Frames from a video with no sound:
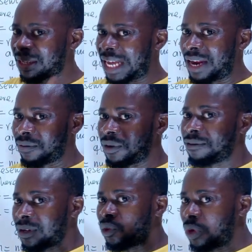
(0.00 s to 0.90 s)
10,
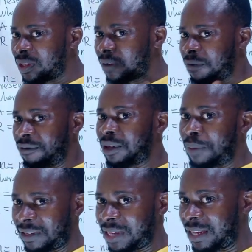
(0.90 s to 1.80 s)
15, 20,
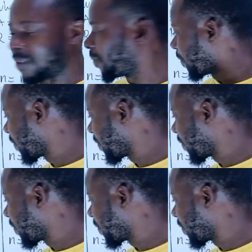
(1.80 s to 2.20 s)
50%,